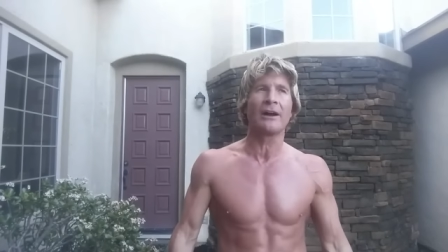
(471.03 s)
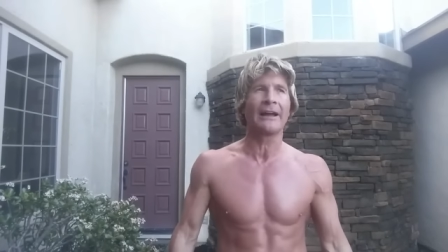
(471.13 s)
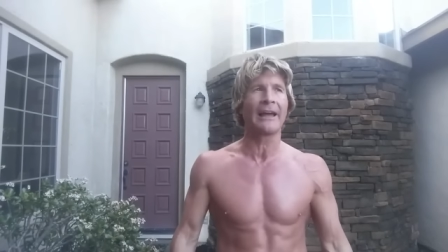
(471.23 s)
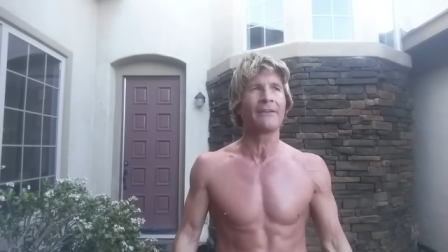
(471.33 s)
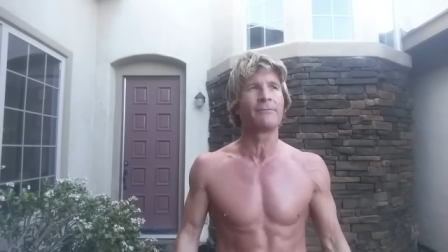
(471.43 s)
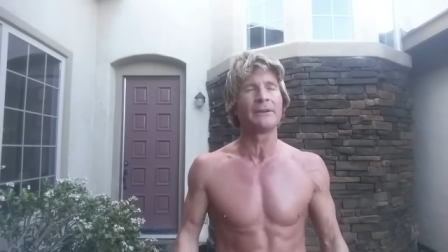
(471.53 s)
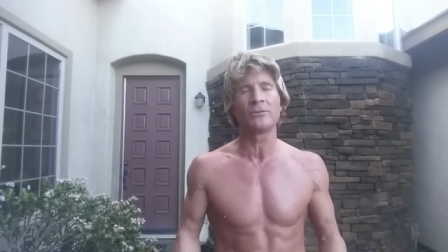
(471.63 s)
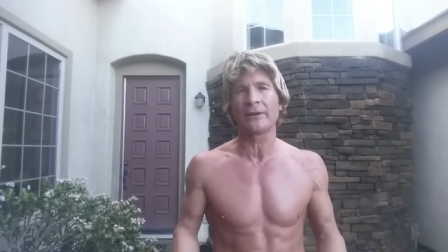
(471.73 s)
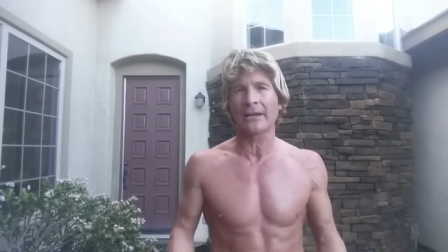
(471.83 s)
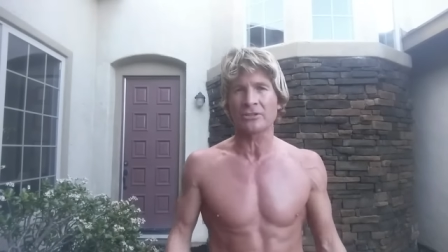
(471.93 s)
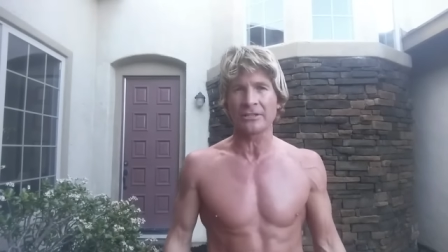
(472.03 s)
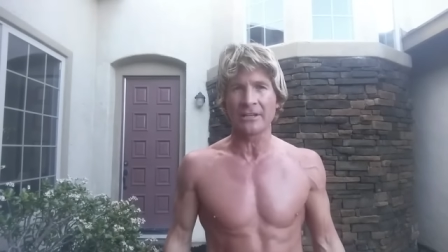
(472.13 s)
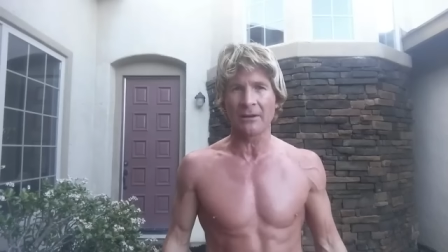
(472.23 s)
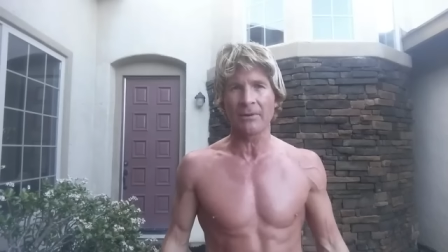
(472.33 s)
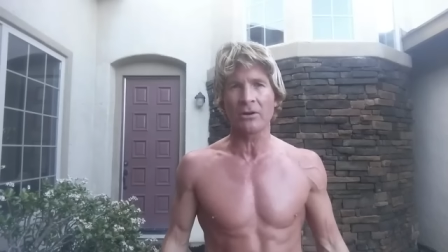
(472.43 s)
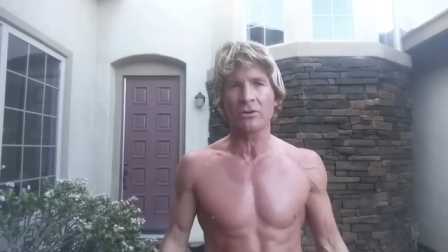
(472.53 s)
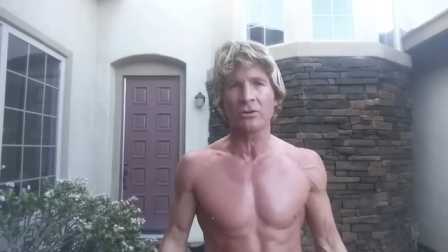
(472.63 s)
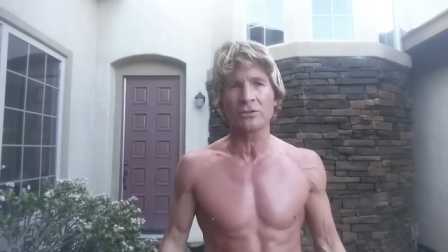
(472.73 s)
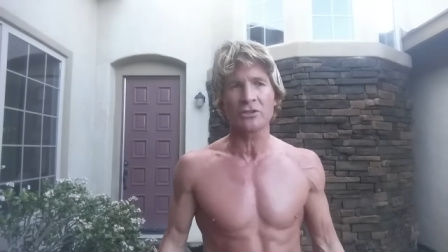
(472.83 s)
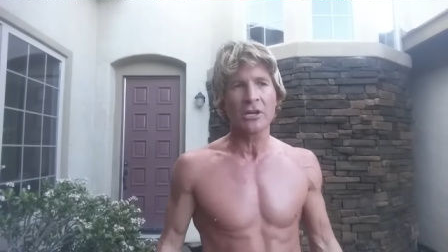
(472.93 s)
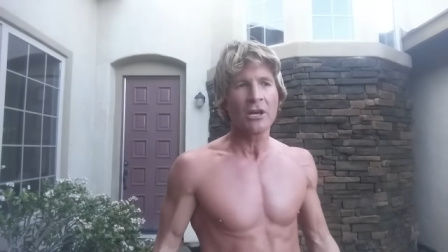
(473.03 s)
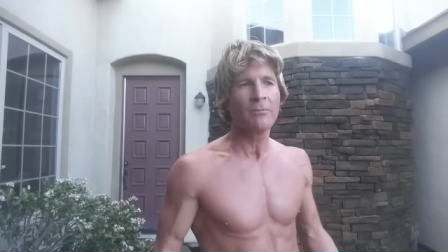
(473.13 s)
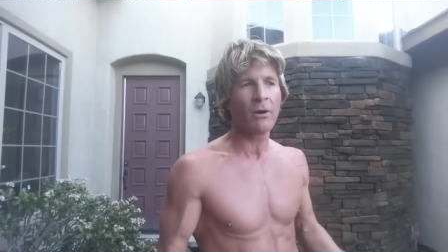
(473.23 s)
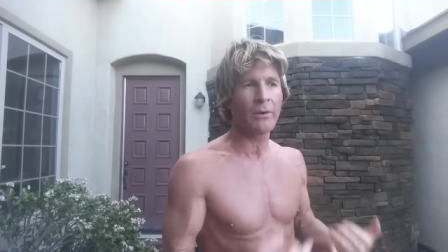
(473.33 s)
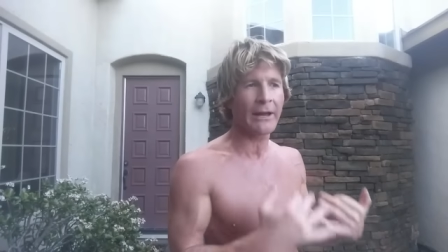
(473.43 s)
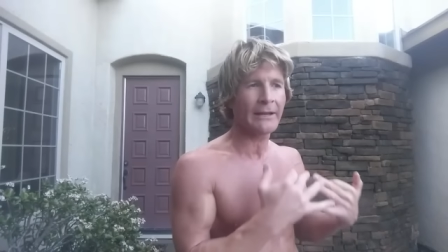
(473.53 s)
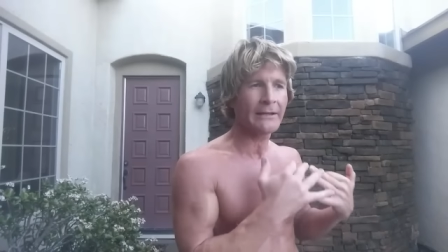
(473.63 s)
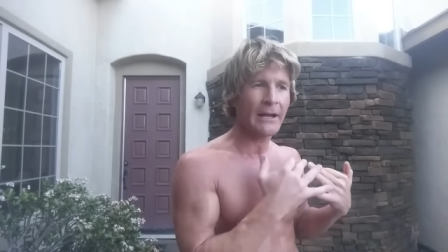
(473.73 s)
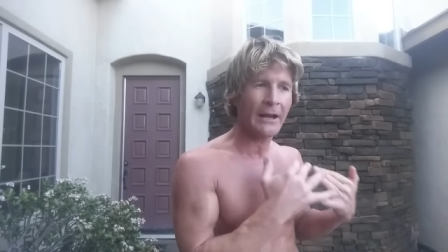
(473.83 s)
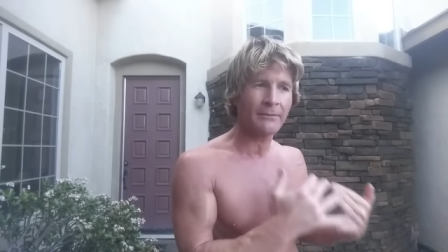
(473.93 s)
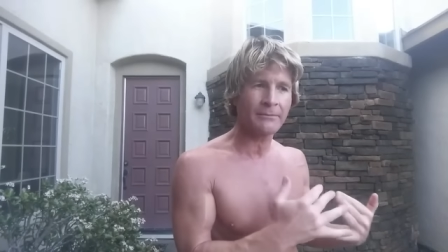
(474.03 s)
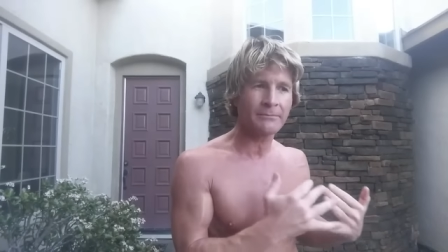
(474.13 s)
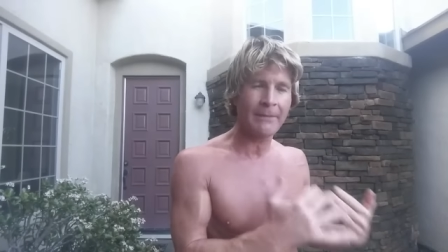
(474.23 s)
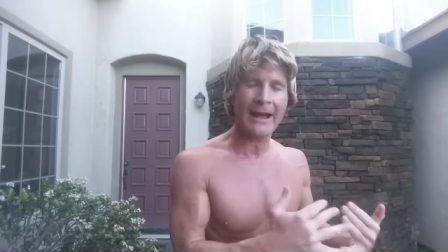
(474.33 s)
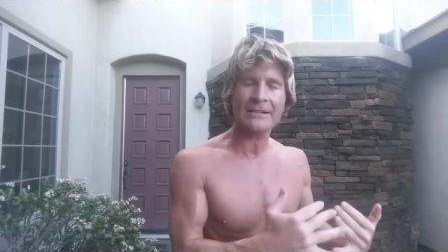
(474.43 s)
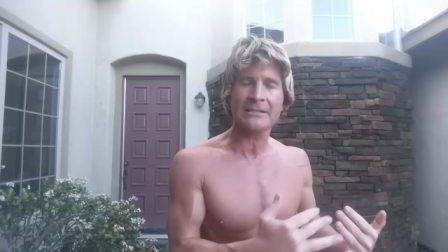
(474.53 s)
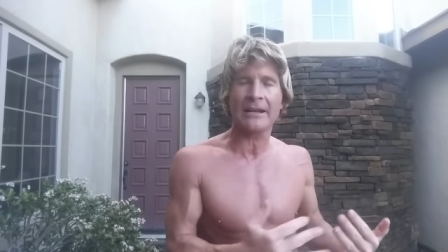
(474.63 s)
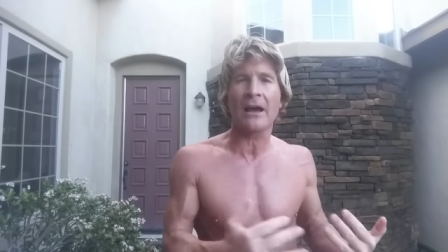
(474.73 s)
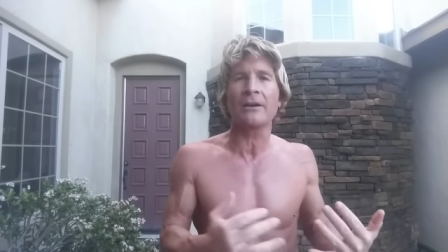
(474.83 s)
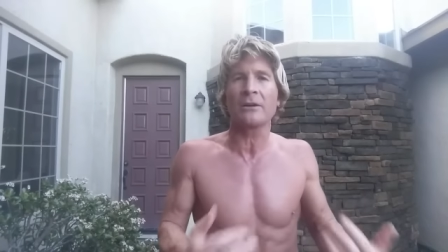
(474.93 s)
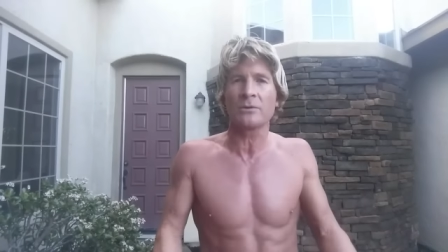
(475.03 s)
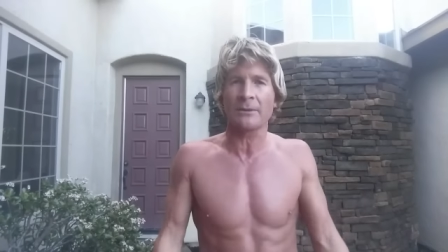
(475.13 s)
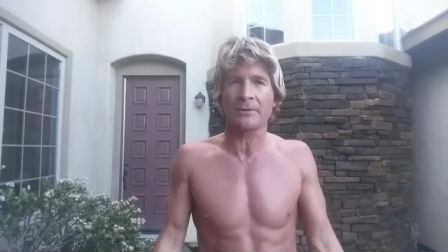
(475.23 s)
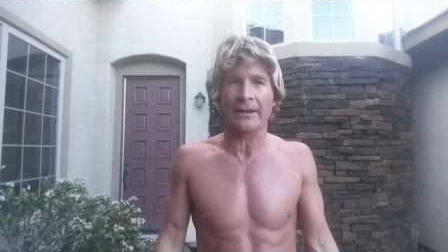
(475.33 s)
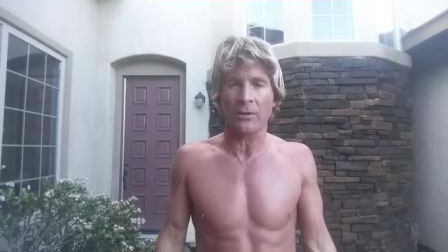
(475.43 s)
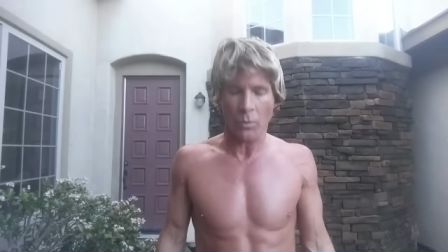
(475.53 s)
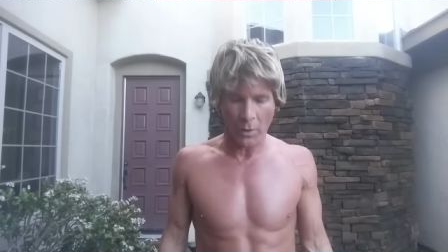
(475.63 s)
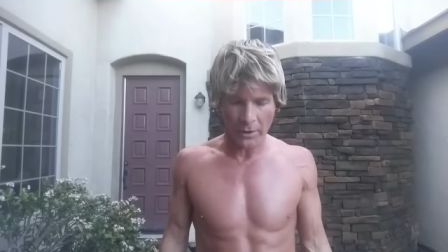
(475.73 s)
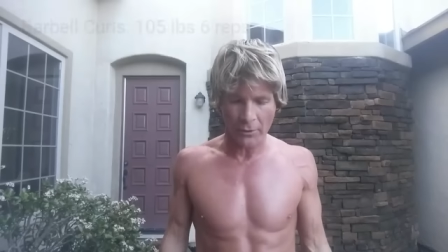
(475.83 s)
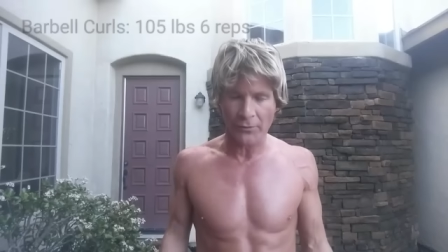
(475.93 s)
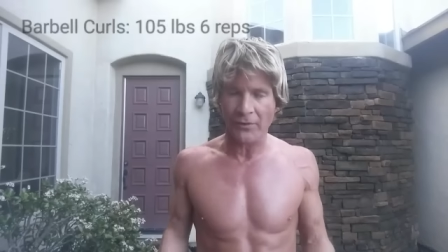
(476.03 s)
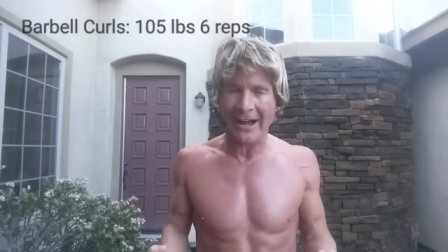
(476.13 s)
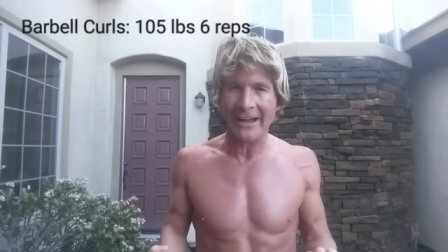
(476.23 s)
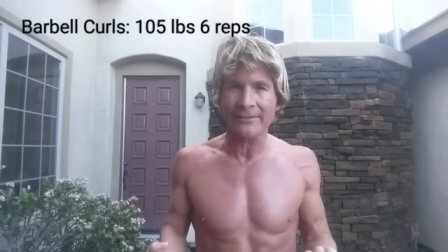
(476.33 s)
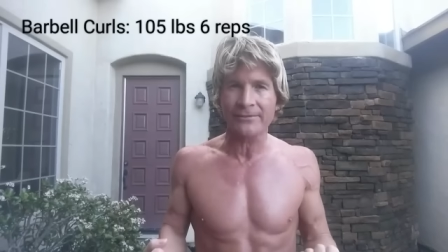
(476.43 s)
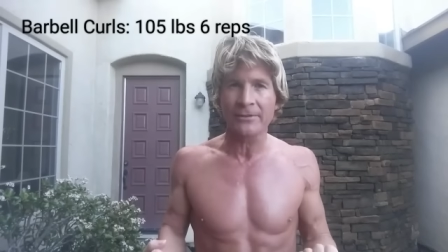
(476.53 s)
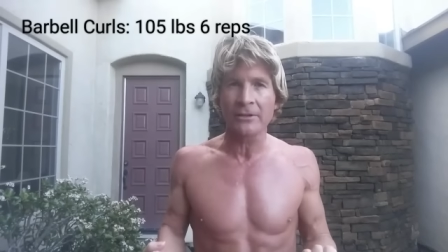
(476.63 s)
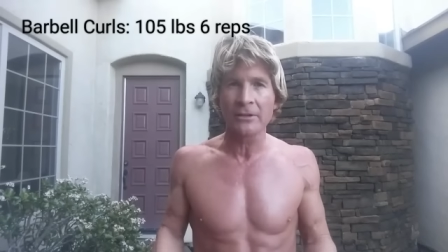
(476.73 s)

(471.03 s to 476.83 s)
I have been doing actually dumbbell curls, but when I, I maxed it out, it was up to like 105